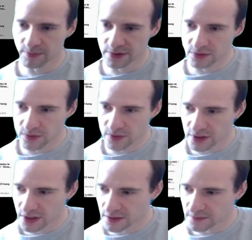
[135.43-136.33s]
into
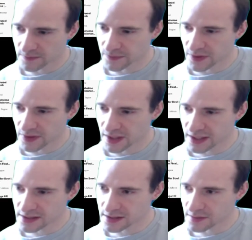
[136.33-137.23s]
the
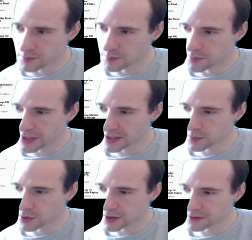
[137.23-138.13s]
next big
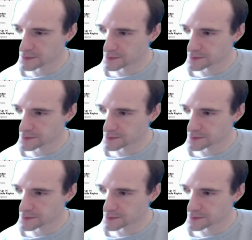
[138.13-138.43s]
one.